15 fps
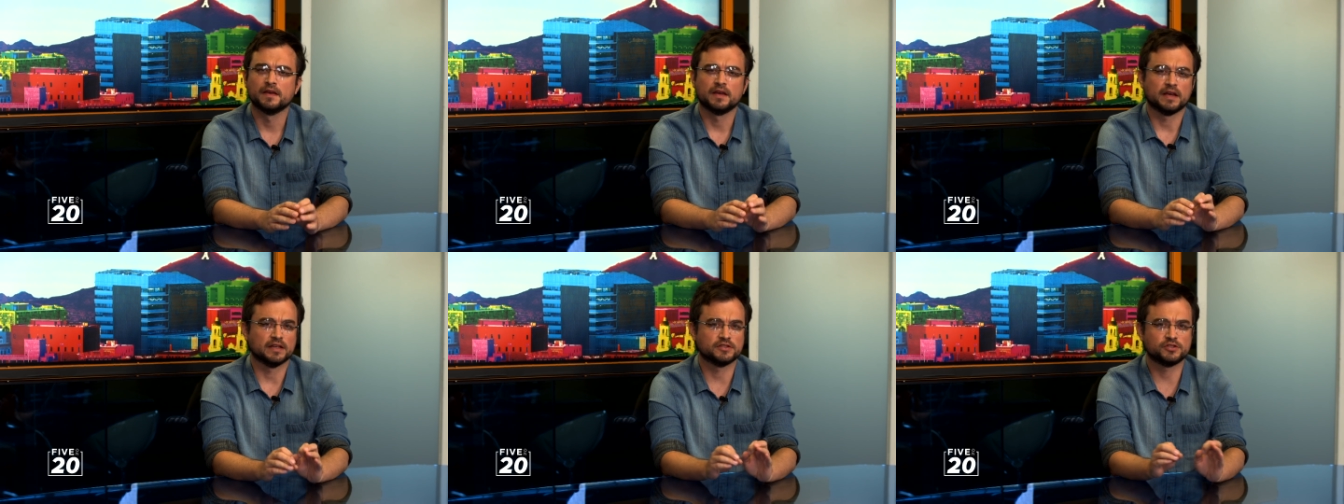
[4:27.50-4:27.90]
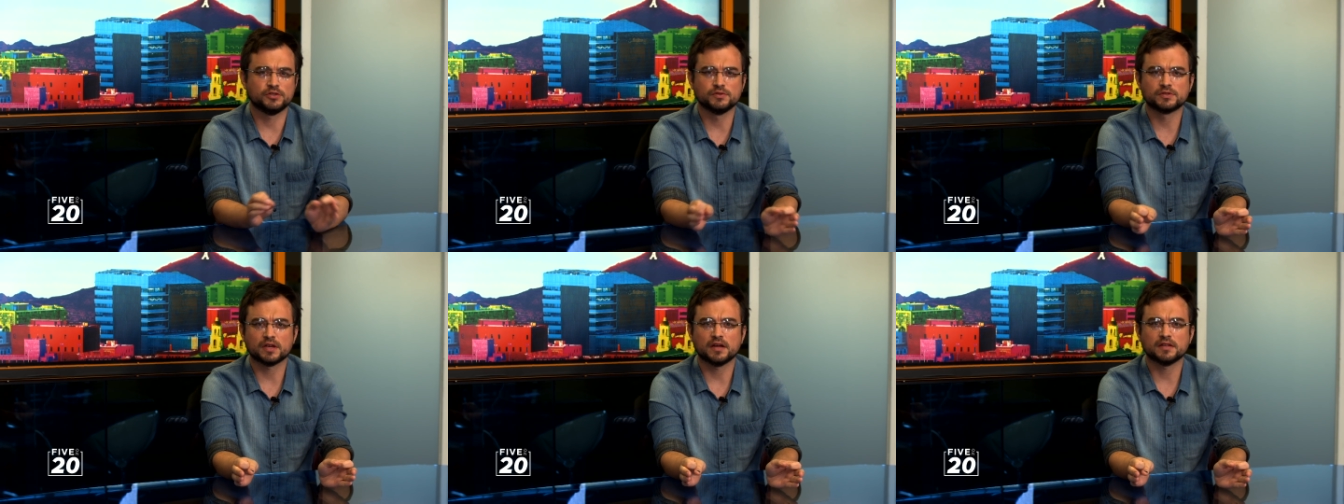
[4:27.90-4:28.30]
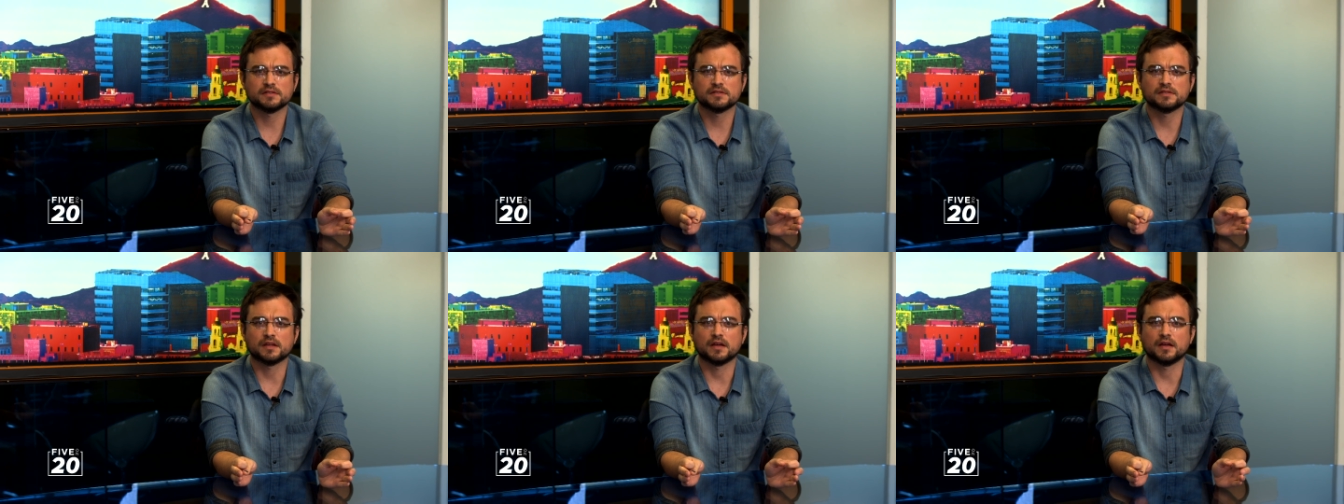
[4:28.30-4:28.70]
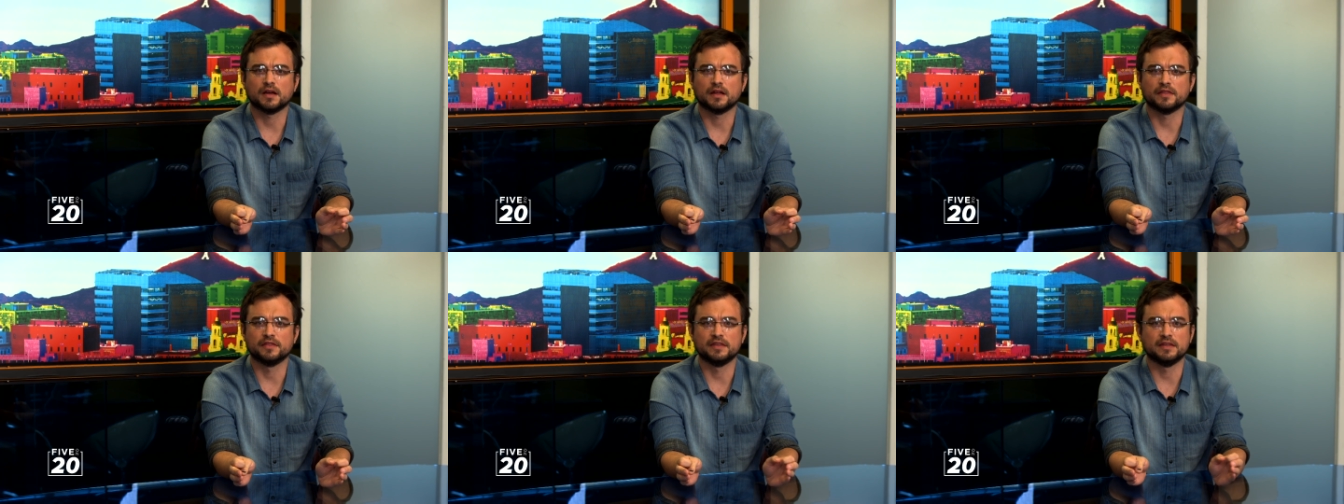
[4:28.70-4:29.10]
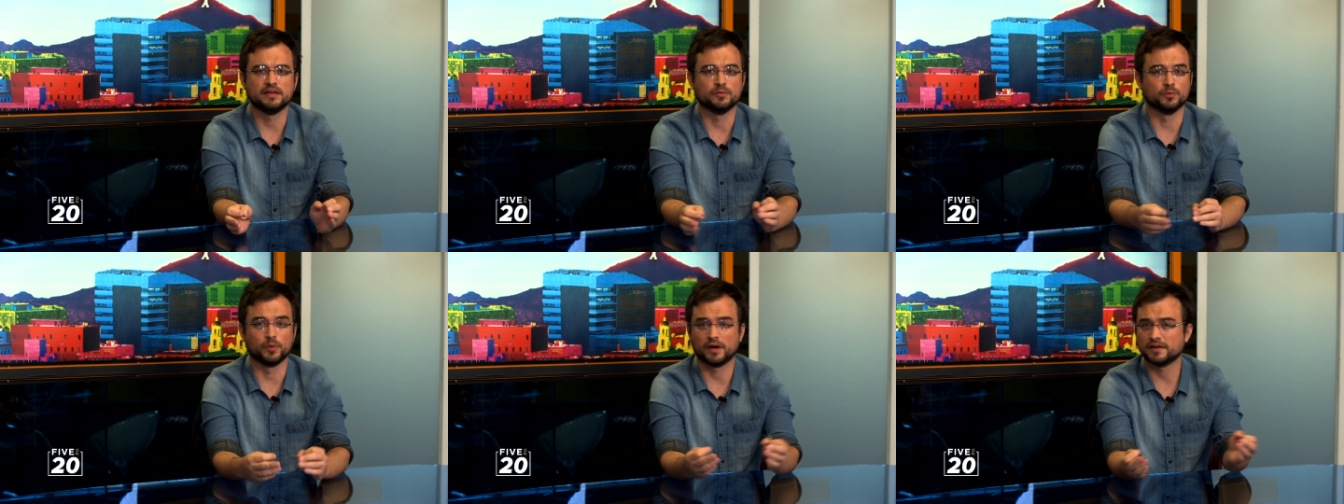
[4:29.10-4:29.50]
Is Tucson the
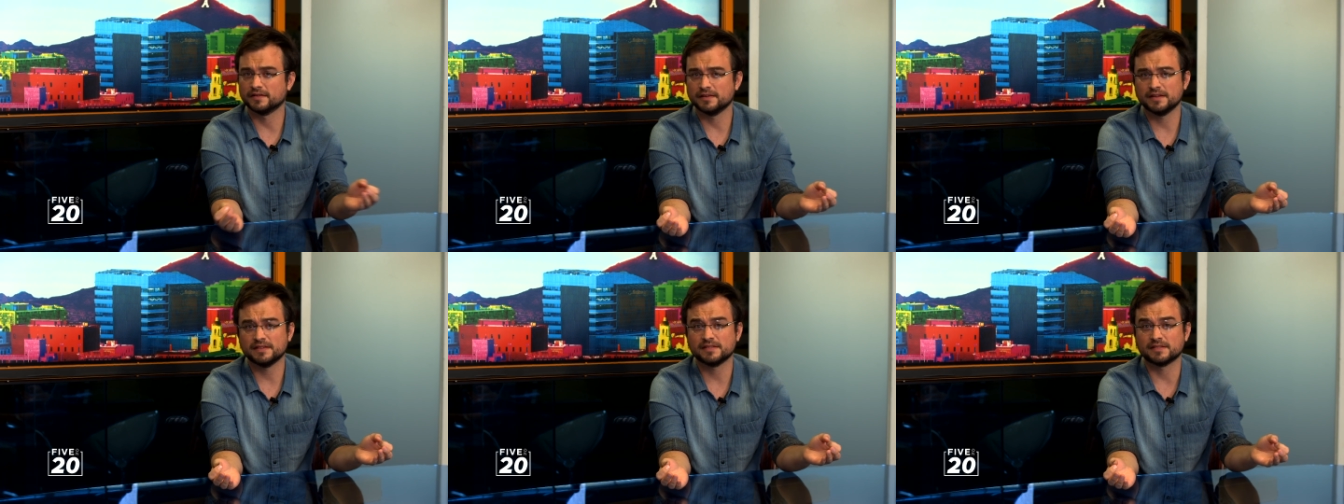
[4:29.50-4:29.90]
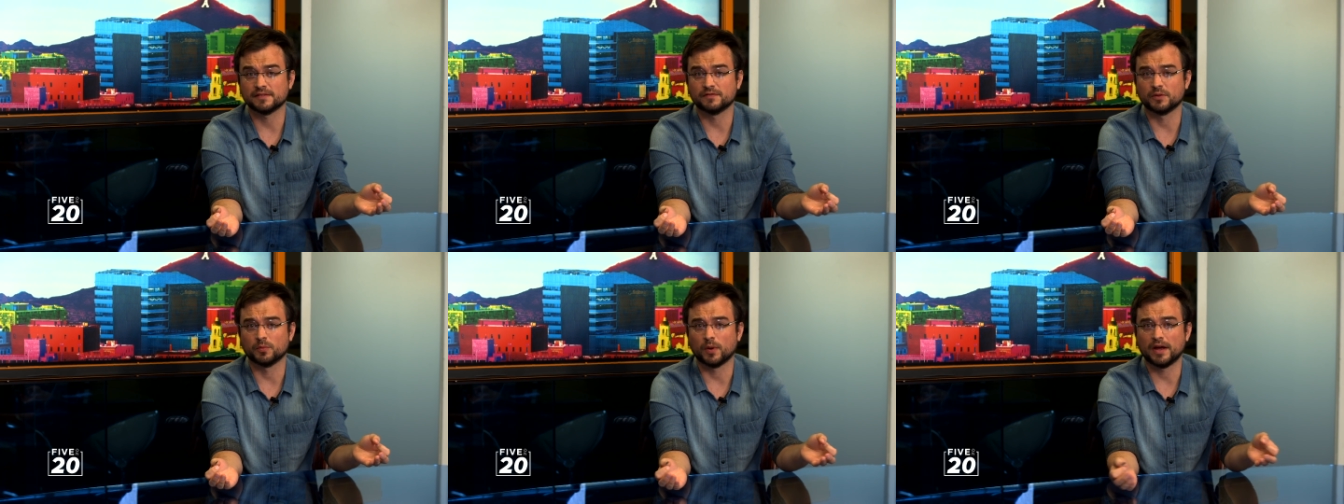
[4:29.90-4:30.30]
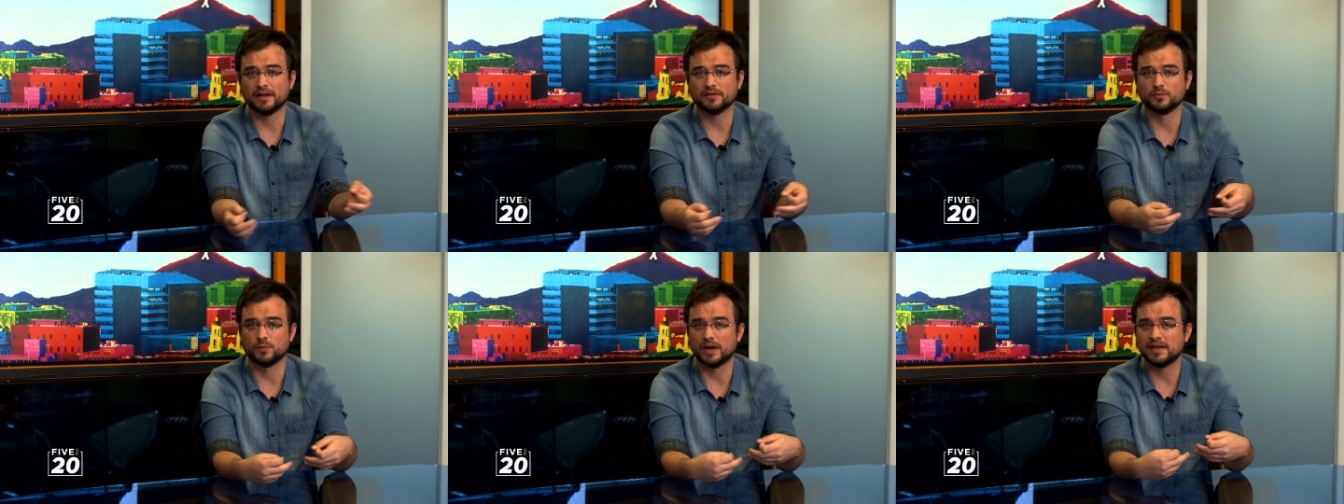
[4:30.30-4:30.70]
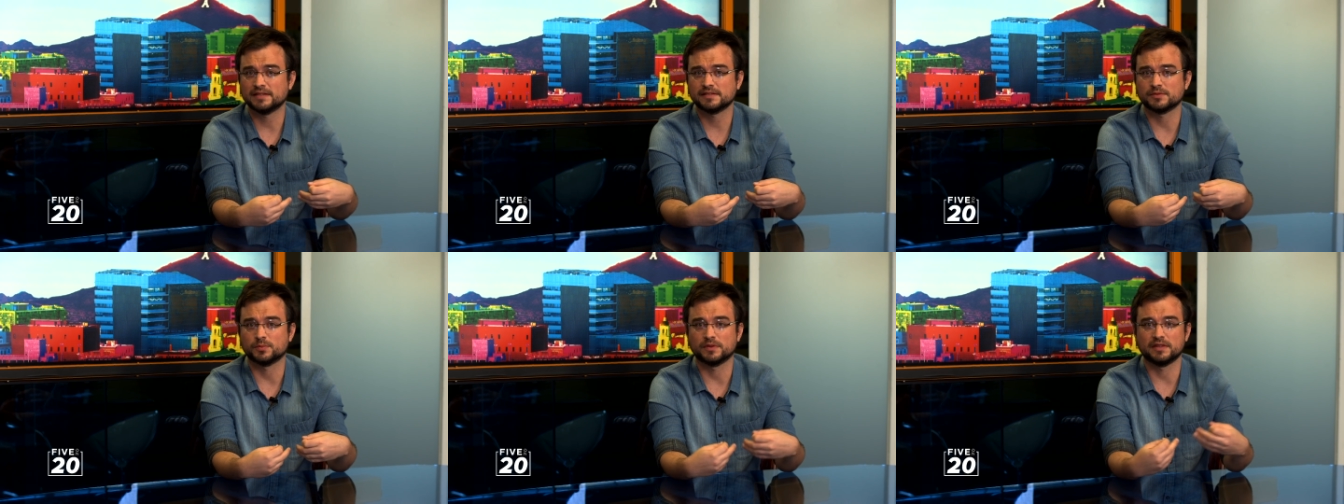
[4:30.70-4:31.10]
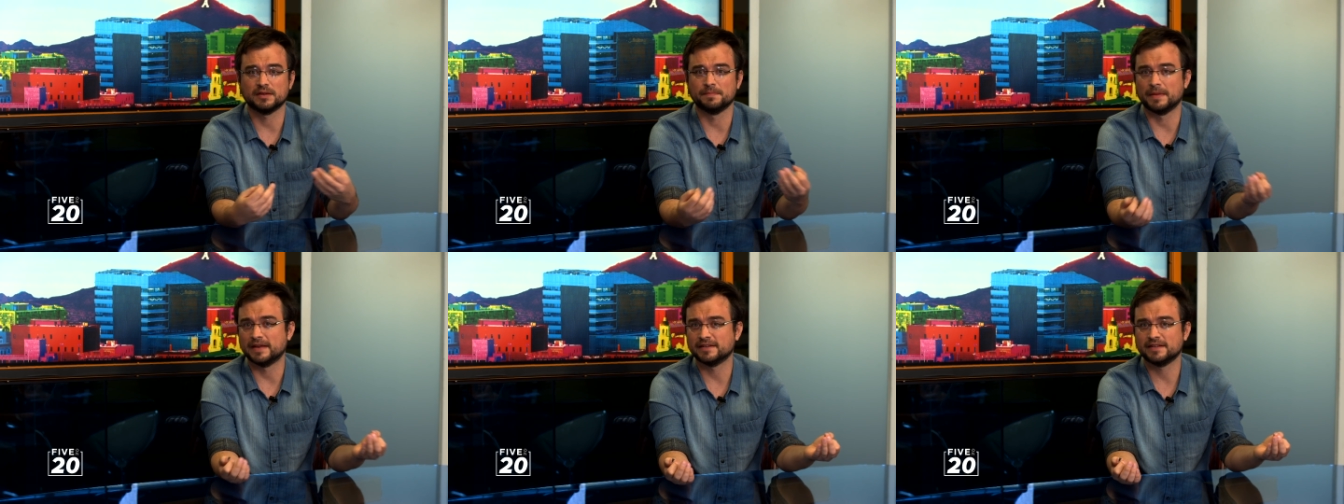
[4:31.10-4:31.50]
ruggedness of the Wild West with the
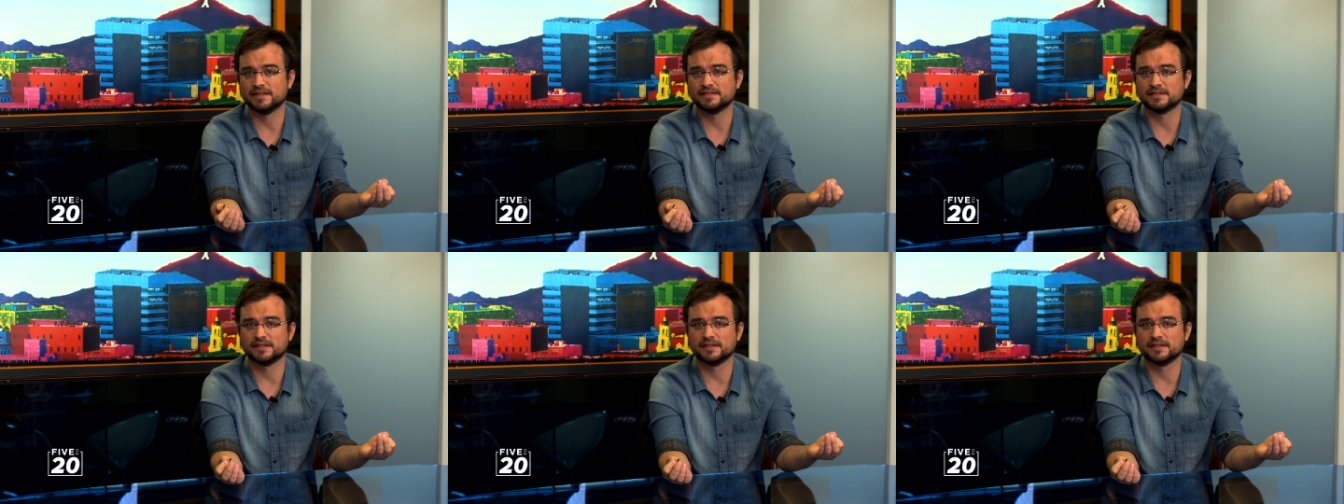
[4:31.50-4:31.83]
amenities and